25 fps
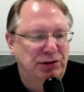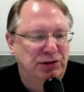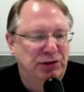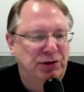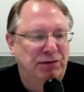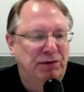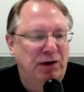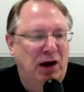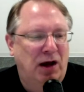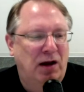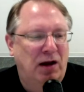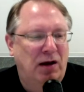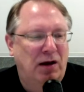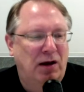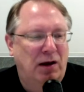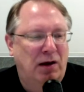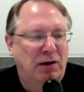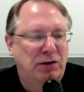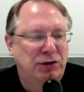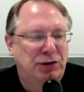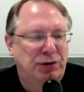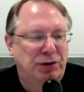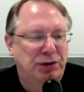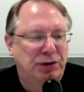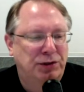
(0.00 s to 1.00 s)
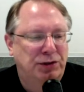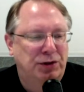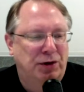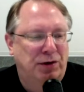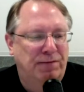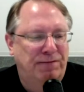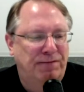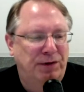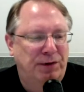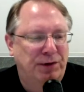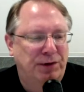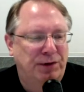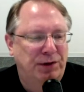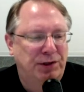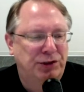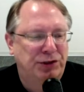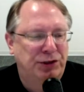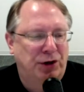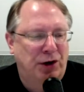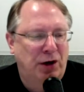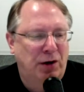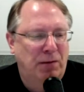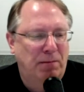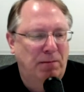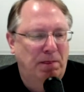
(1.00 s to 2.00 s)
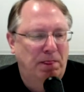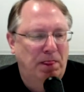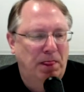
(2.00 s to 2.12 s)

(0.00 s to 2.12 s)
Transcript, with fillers: You've got a choice called fill the chart,